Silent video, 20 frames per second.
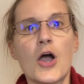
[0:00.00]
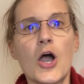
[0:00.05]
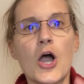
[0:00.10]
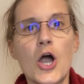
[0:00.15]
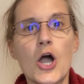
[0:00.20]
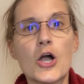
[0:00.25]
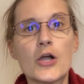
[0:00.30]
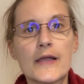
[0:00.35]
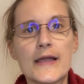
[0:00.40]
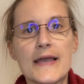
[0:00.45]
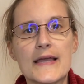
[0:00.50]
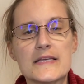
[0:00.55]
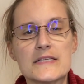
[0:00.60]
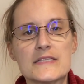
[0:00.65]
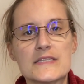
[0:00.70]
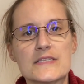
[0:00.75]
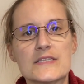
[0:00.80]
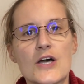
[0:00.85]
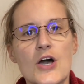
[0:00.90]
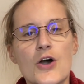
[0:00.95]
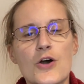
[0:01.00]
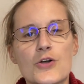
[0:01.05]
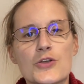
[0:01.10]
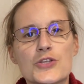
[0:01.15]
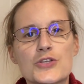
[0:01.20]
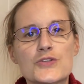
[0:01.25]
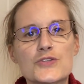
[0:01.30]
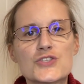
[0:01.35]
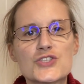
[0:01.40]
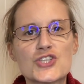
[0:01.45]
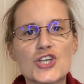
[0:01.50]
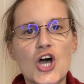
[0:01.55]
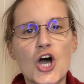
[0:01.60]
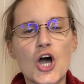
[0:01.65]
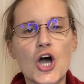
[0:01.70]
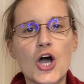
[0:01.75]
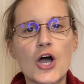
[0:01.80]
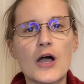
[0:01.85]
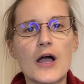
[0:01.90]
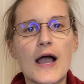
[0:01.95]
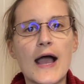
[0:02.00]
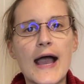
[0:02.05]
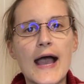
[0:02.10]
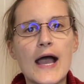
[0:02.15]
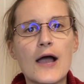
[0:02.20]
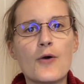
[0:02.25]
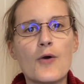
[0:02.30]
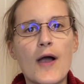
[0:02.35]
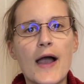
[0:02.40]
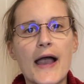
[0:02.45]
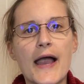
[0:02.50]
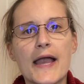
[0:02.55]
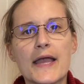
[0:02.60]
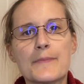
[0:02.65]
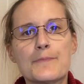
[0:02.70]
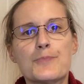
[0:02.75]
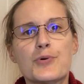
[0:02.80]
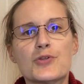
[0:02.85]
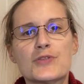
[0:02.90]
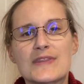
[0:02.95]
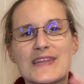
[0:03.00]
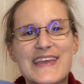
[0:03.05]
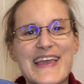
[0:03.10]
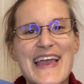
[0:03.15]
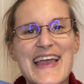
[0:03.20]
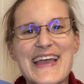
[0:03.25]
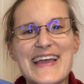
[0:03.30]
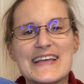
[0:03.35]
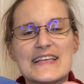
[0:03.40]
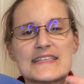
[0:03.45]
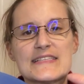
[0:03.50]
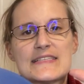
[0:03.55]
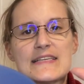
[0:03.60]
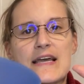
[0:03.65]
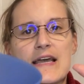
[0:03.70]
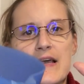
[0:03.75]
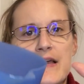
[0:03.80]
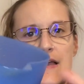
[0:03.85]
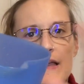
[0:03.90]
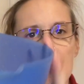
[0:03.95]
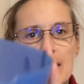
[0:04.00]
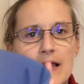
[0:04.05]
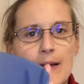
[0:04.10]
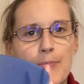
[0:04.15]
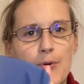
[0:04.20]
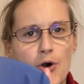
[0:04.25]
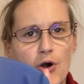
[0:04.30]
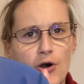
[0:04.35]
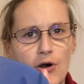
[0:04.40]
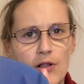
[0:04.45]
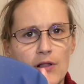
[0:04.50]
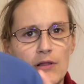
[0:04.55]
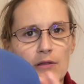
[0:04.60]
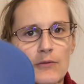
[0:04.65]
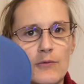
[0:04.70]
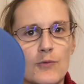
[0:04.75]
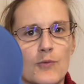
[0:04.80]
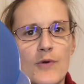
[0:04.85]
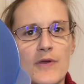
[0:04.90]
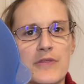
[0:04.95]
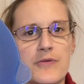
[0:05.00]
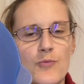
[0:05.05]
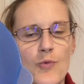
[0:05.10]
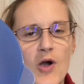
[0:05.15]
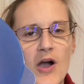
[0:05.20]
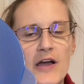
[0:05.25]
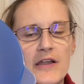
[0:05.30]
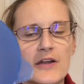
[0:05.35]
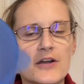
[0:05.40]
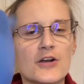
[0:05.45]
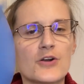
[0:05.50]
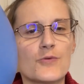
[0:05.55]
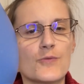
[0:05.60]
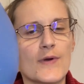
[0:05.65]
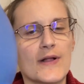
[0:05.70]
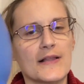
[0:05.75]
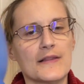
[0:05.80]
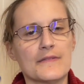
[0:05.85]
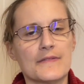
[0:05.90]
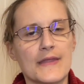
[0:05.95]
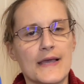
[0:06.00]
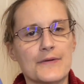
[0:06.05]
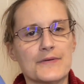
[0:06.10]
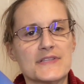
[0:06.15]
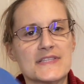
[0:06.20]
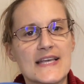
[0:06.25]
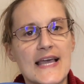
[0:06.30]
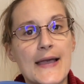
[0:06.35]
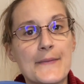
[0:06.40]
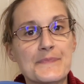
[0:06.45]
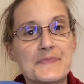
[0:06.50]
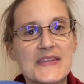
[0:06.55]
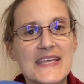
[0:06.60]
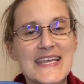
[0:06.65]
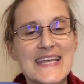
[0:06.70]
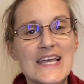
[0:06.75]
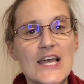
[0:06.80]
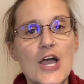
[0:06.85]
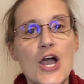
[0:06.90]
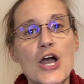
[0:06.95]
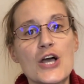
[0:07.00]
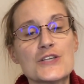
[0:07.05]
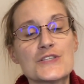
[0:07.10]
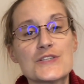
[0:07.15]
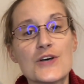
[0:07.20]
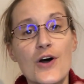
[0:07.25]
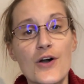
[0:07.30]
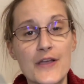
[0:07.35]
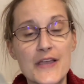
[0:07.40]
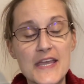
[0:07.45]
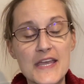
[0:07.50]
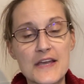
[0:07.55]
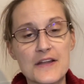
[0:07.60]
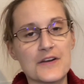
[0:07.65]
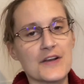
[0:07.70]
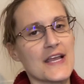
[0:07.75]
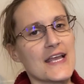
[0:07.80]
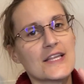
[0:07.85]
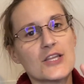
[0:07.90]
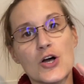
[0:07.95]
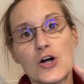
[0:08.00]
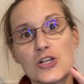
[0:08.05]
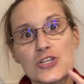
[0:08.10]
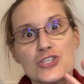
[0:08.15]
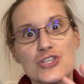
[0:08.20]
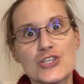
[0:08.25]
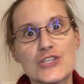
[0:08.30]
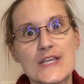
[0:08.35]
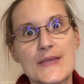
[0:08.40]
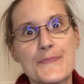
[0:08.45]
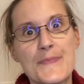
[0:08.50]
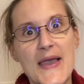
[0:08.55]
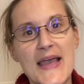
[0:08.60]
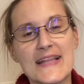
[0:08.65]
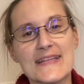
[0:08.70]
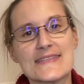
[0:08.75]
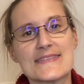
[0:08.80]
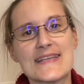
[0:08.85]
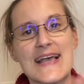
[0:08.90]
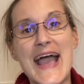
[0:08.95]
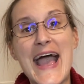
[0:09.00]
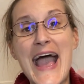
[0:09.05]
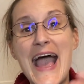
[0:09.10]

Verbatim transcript: Okay, so you saw how I put the eggs in a bowl with water. Well, now it's empty. So here, it also depends.